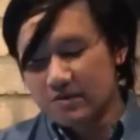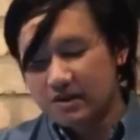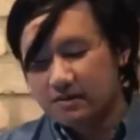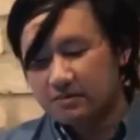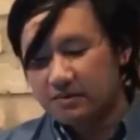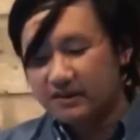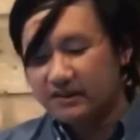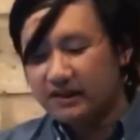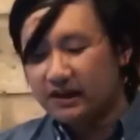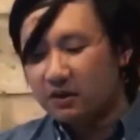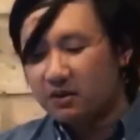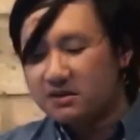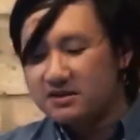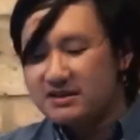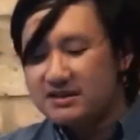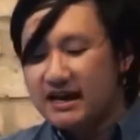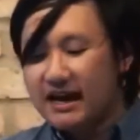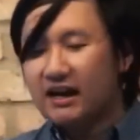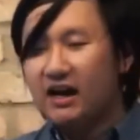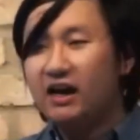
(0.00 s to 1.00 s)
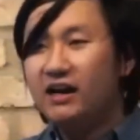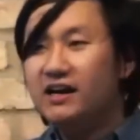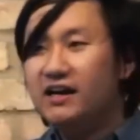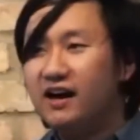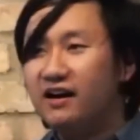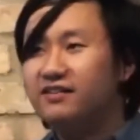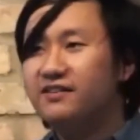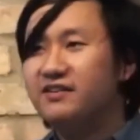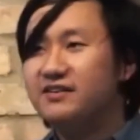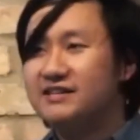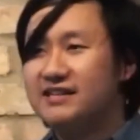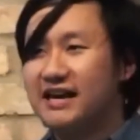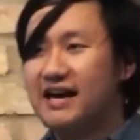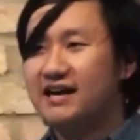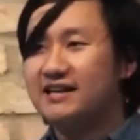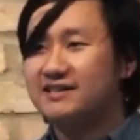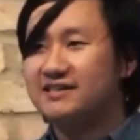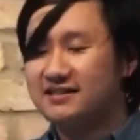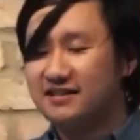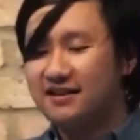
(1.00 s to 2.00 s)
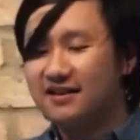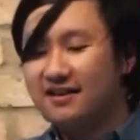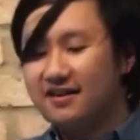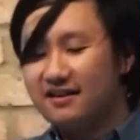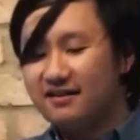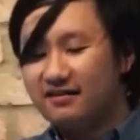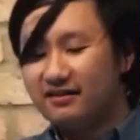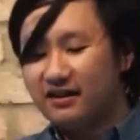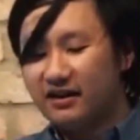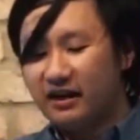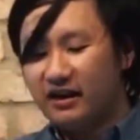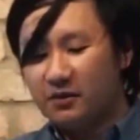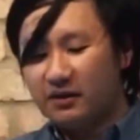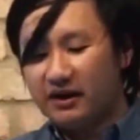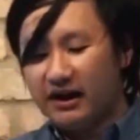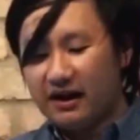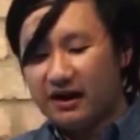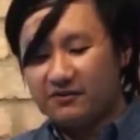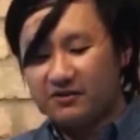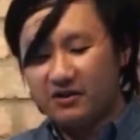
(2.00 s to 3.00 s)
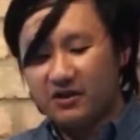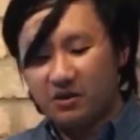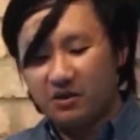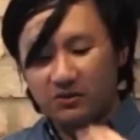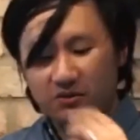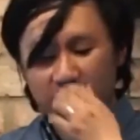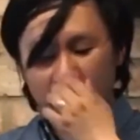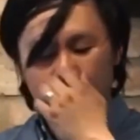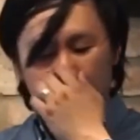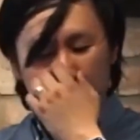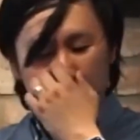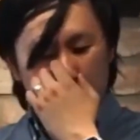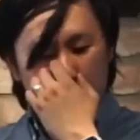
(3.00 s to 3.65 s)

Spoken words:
But there was yet another test that he would have to go through.